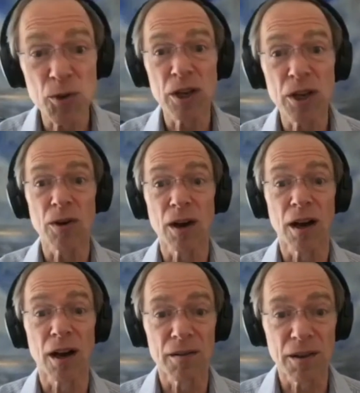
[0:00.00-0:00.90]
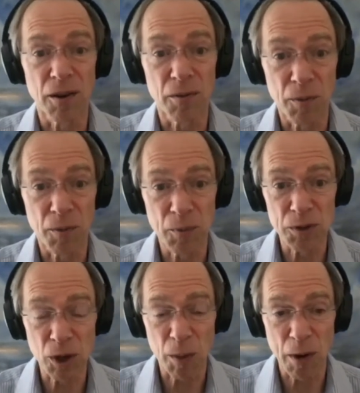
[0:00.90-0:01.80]
you you uh, you know
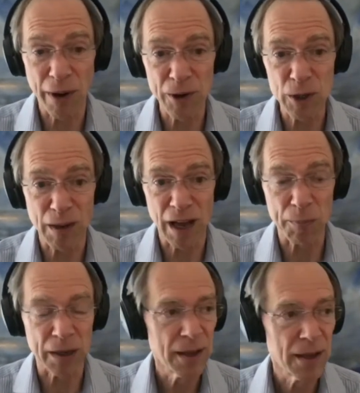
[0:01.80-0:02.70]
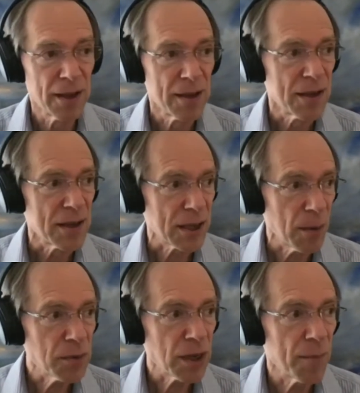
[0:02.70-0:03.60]
we'll talk about writer's block, but
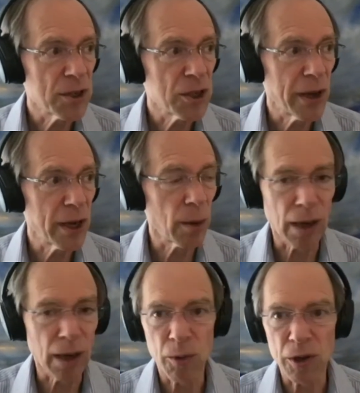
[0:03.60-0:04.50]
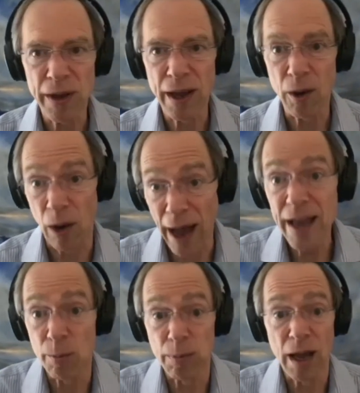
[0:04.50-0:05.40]
sometimes you hit a block where you can't. I
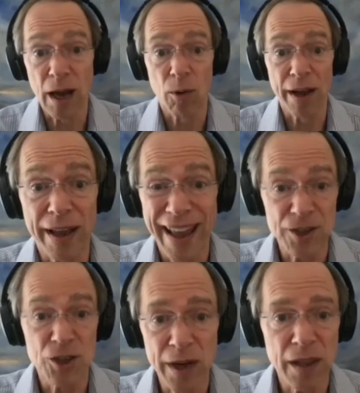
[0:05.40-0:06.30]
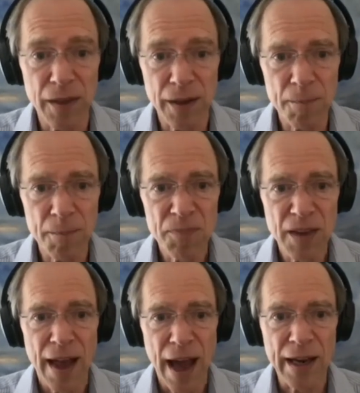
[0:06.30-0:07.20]
hit a block can't do anything,
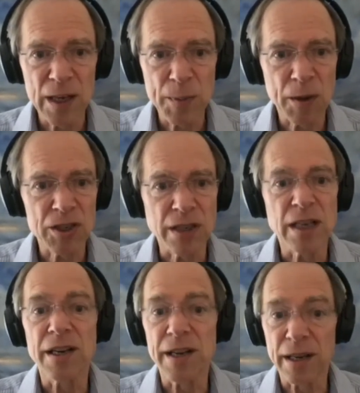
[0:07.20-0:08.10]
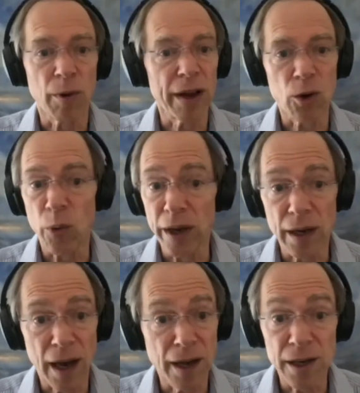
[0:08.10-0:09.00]
and it's because I need to take a break and
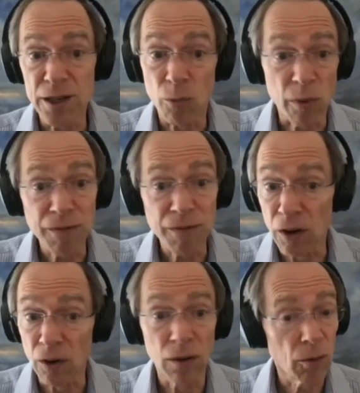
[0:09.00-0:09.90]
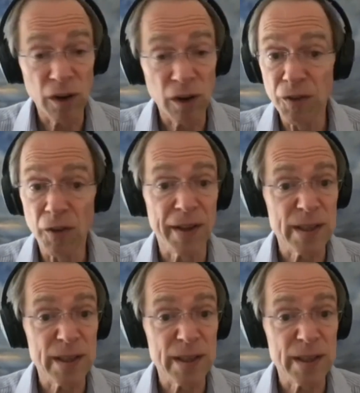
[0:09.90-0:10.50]
read. I need to refill refill the